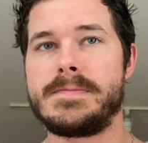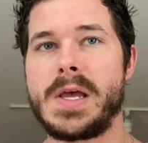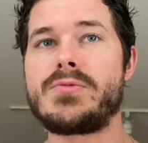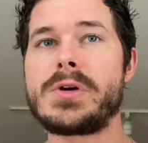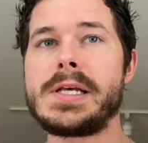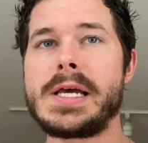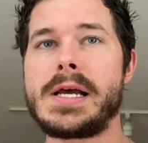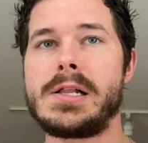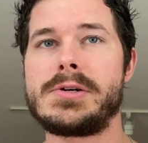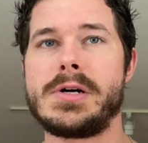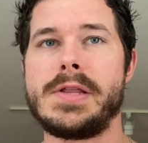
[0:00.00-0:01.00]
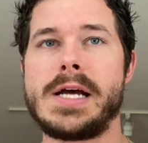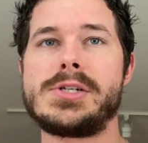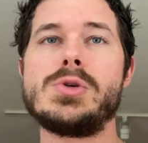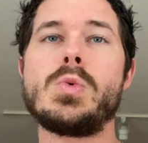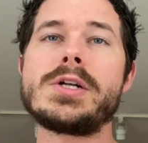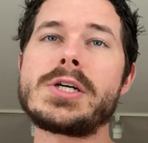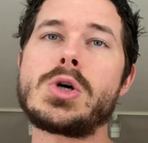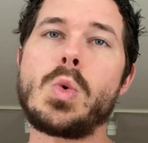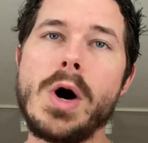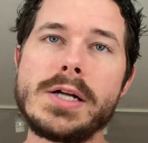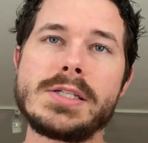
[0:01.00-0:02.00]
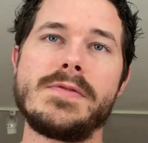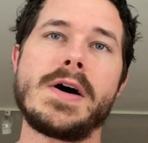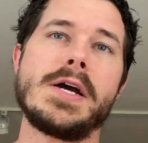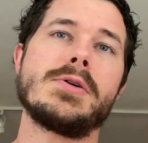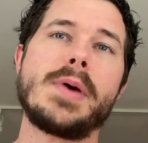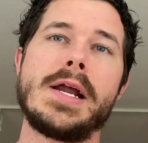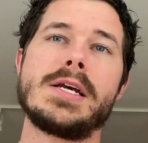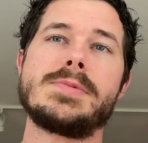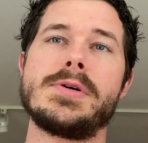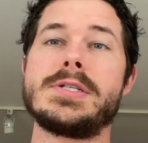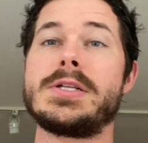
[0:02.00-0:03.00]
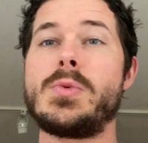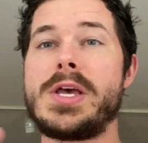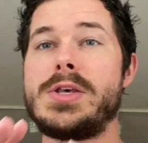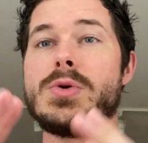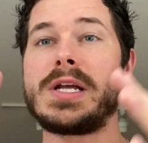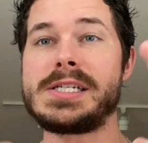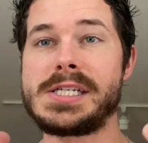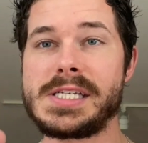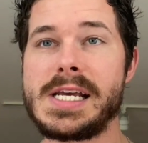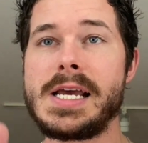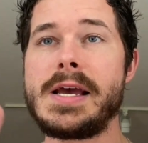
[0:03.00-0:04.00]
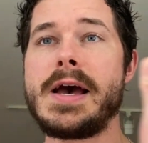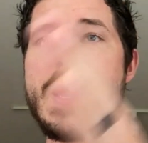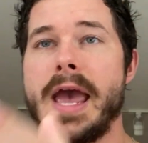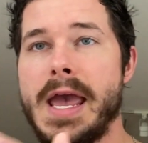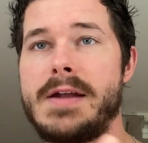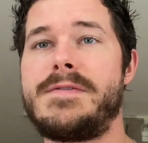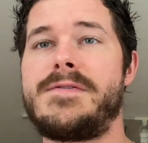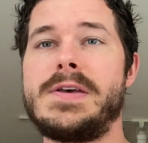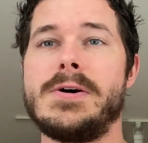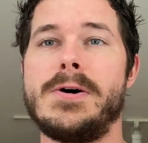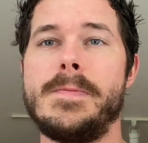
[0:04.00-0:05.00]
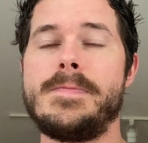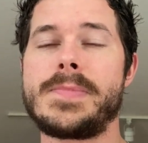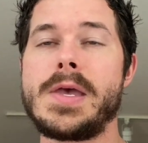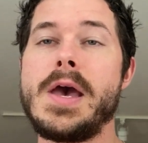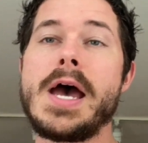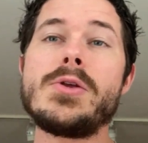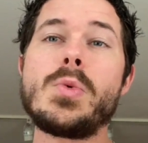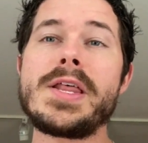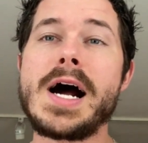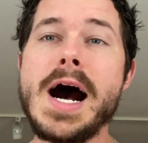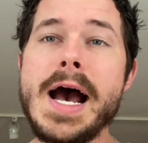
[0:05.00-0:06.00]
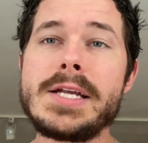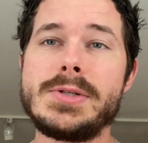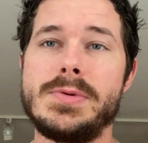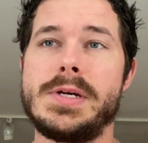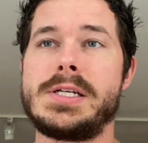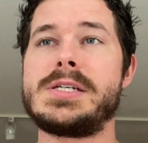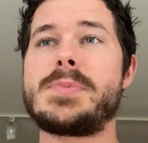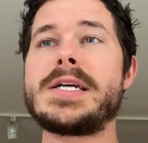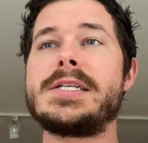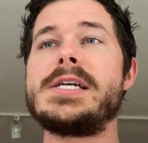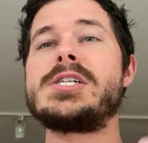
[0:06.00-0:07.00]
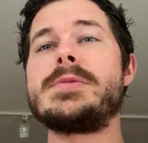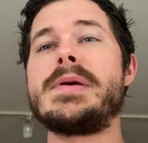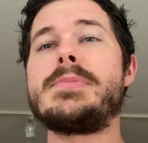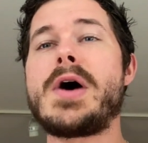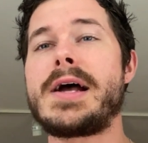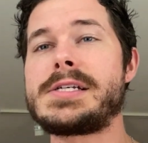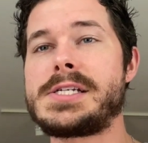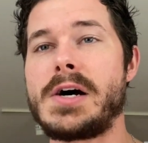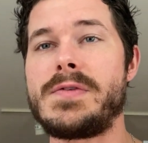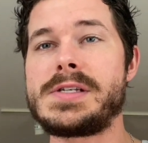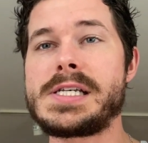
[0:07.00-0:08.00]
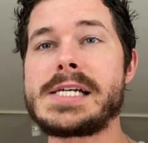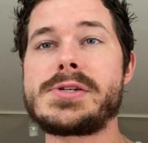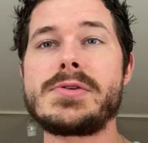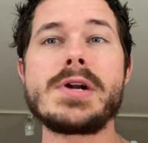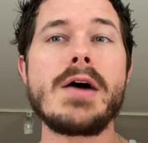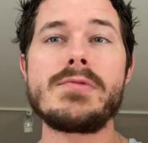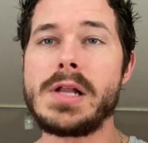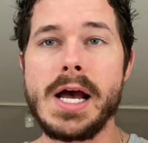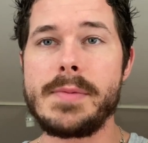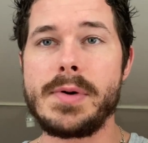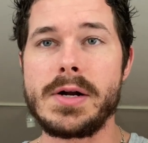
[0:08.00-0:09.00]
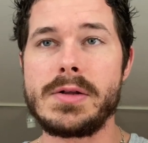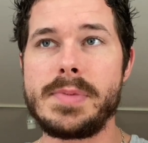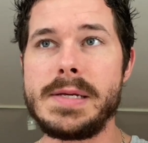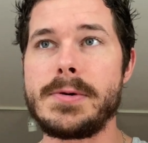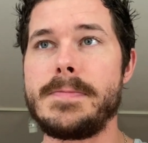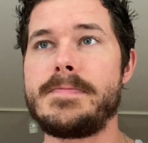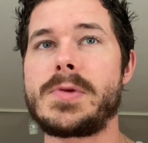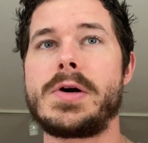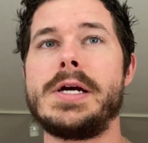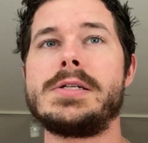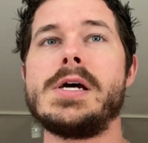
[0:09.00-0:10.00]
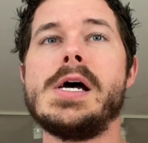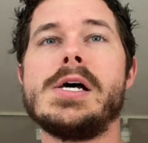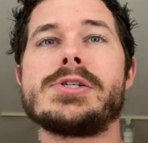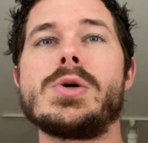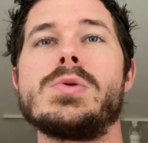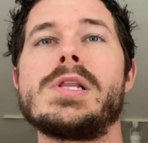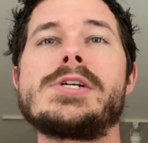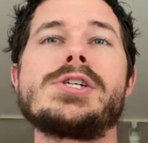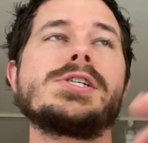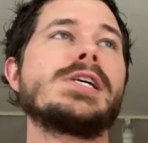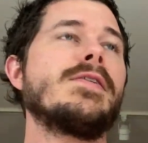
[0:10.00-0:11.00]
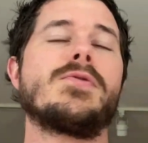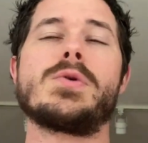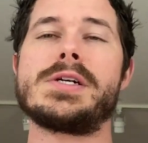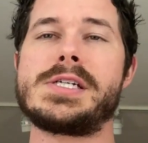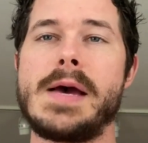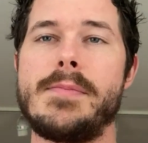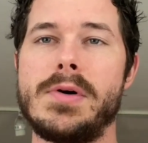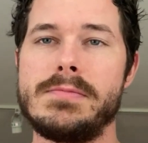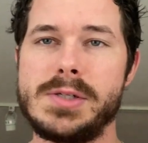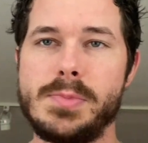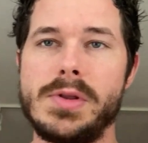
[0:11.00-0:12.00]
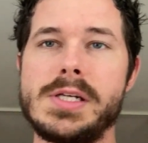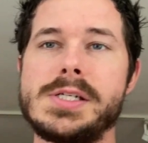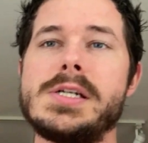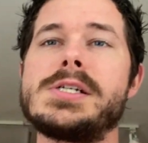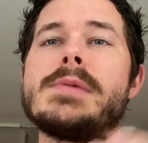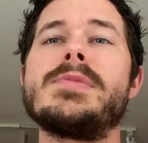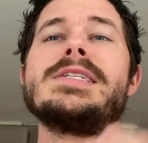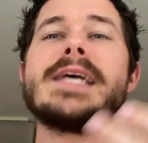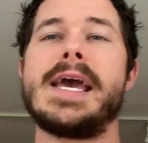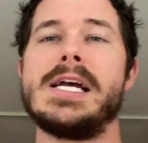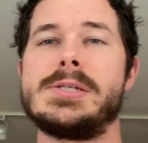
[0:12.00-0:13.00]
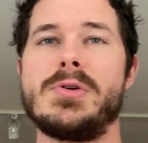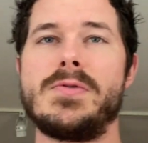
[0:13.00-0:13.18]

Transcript: and really get clear on that. So you want to quantify your pain experience in the way you can see and feel. And the way that I do this is by teaching people how to self-assess so they're not relying upon other people, all right? So let's just say, for example, let's put this into something tangible